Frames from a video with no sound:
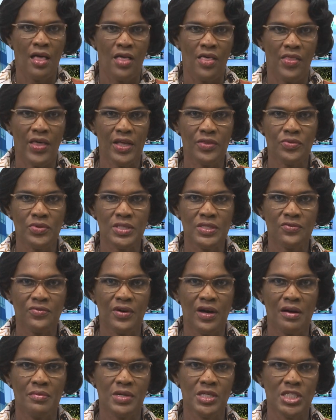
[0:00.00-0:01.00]
That was
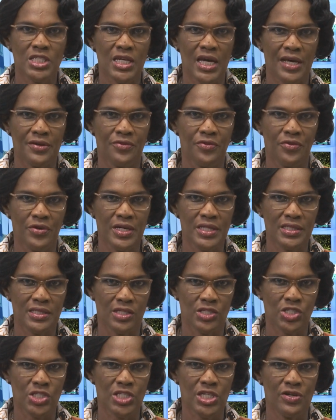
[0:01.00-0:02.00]
farmer Chad
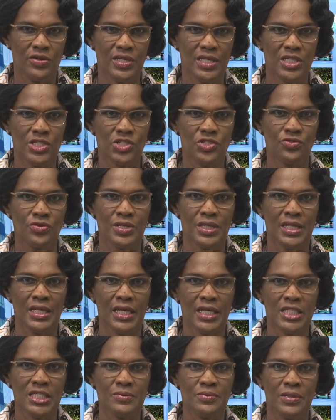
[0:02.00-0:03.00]
Fraser sharing his training
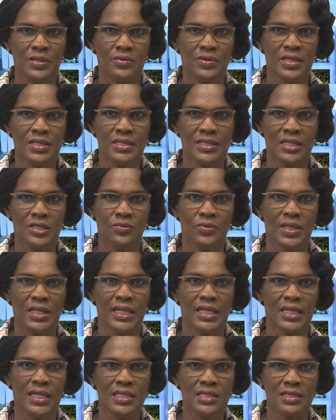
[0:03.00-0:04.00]
experience and
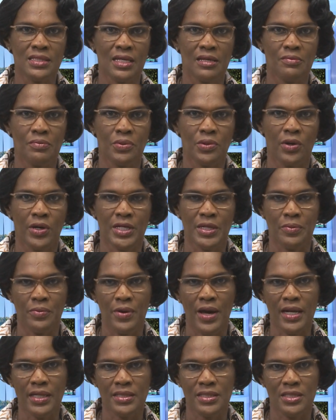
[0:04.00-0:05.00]
willingness to employ the
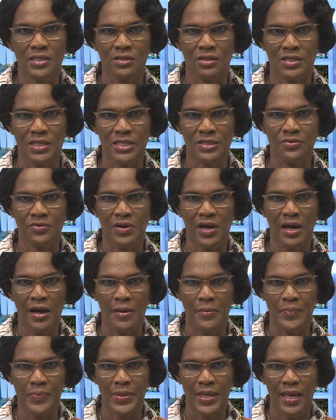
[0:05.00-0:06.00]
practice on his
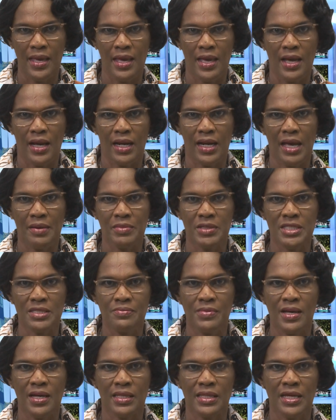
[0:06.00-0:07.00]
farm. Climate
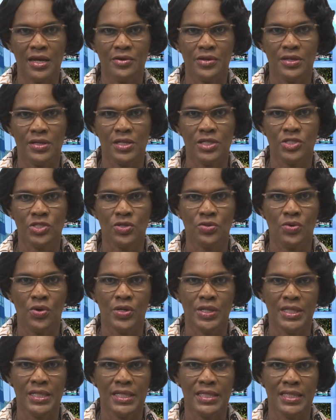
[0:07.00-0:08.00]
Smart Agriculture
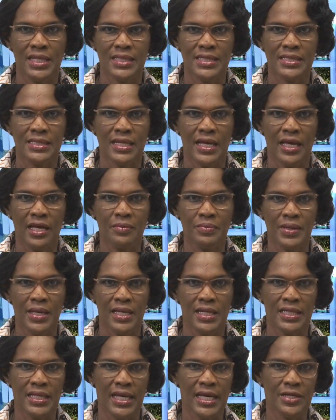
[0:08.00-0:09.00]
Coordinator at CIEP,
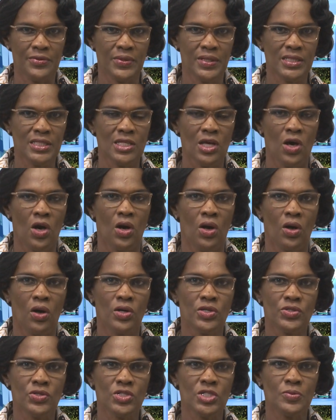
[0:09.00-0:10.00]
Kenny Edwards,
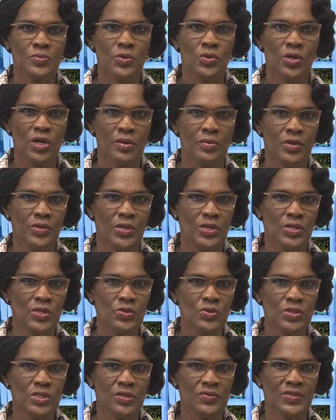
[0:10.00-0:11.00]
also spoke about the
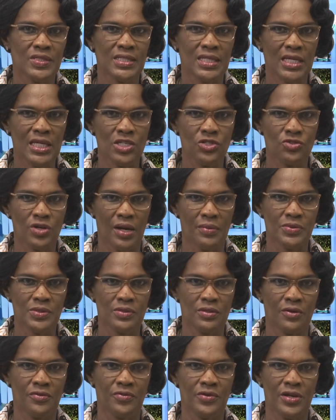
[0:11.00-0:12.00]
use of sticky
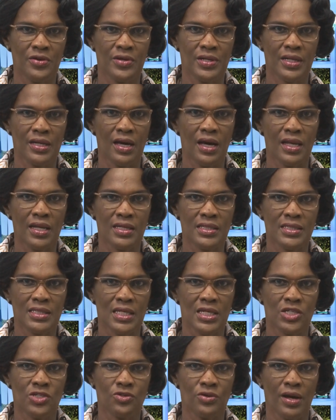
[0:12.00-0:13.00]
traps of varying colors
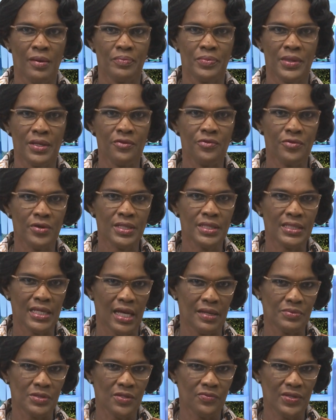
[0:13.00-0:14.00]
to entrap different
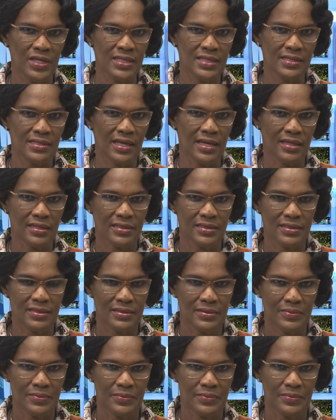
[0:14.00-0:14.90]
types of insects.